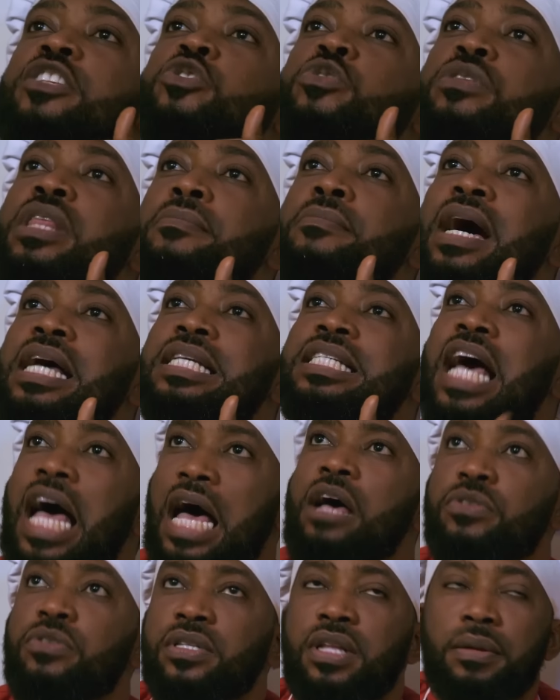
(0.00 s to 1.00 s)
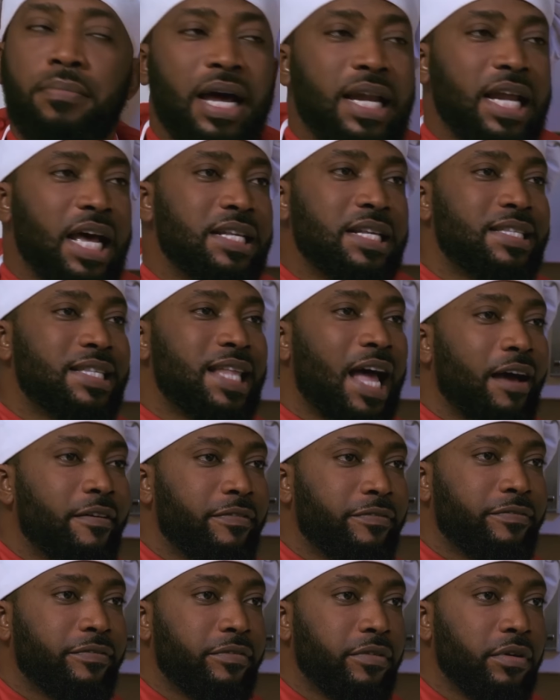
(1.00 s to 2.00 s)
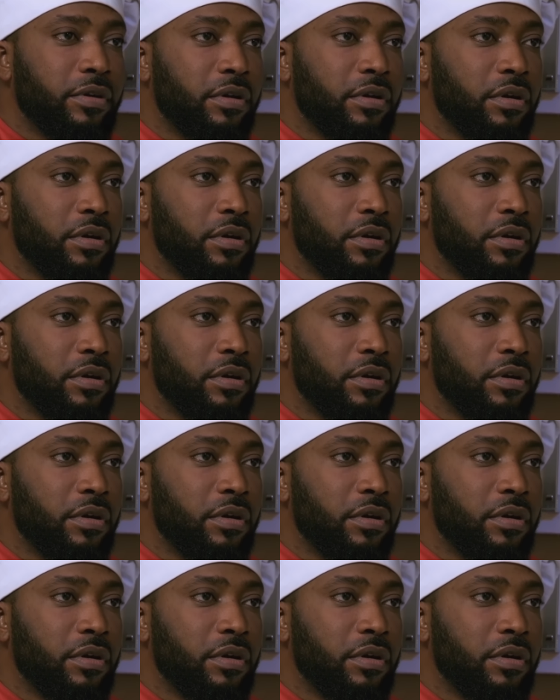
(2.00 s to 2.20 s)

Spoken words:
gets to the man's house, the man has staff,